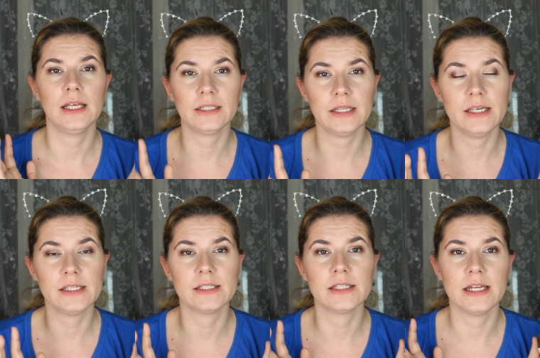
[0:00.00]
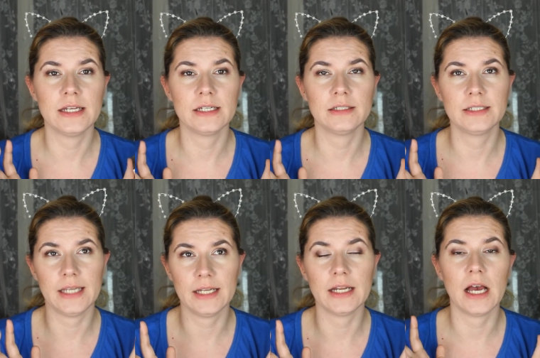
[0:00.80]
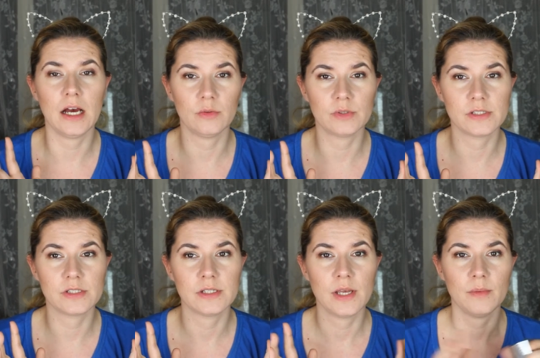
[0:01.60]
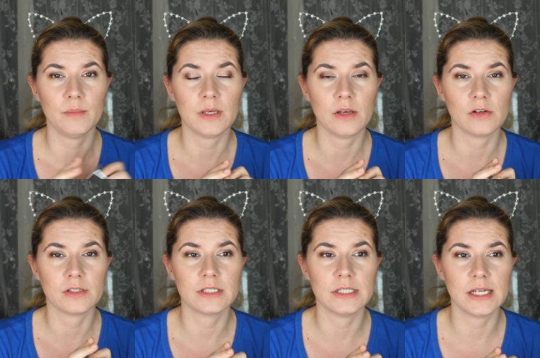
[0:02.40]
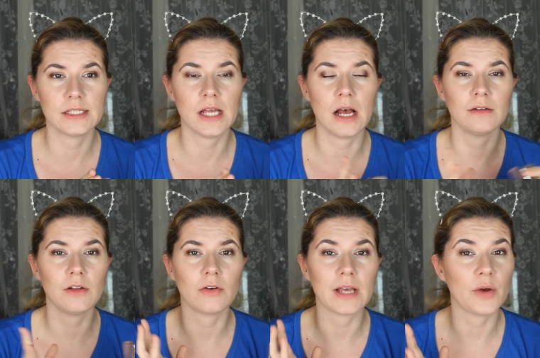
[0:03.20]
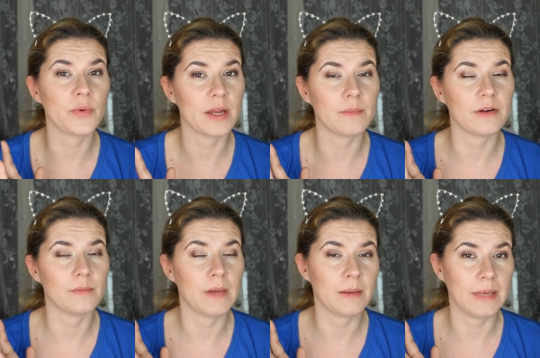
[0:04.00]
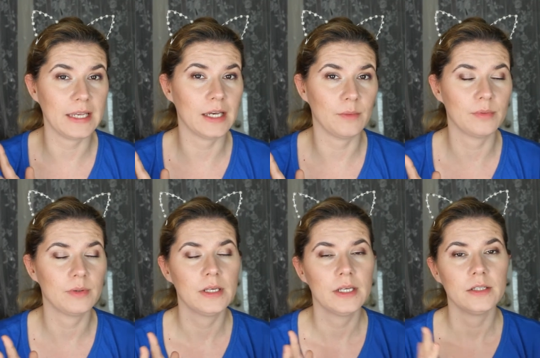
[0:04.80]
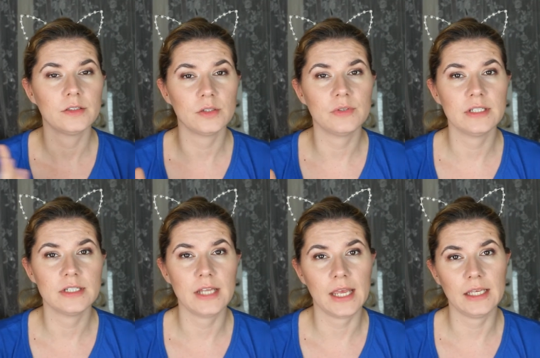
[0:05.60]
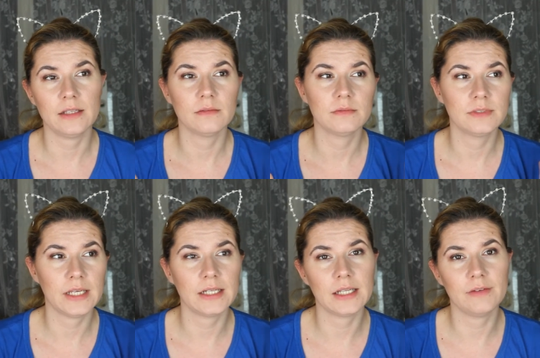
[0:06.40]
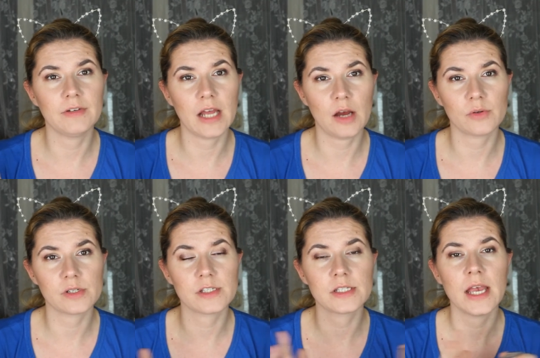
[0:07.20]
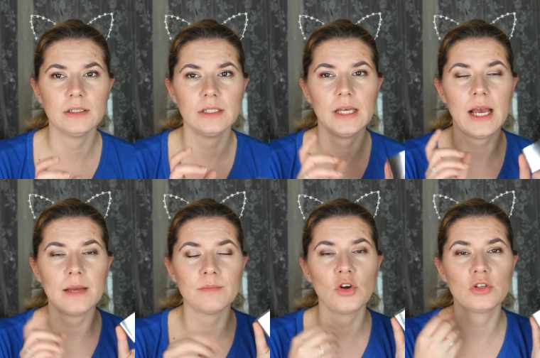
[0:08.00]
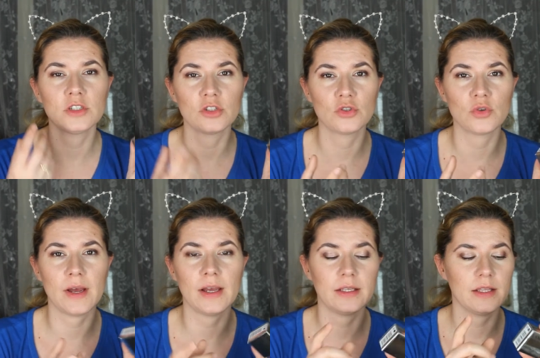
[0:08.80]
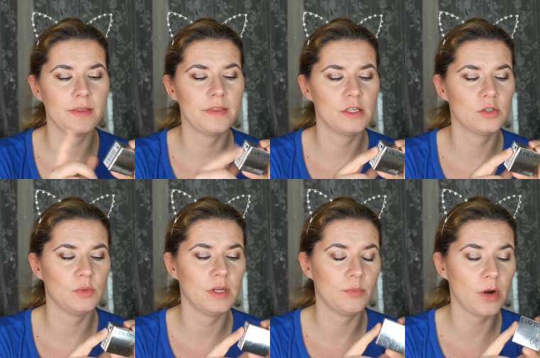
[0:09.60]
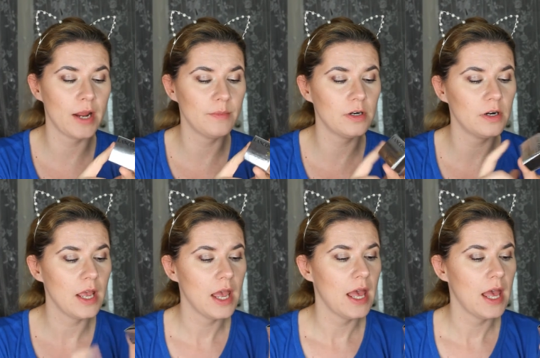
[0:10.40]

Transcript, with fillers: at least 10 hours because that's how long I wear my makeup during the day 10 11 hours I'm going to try this with a primer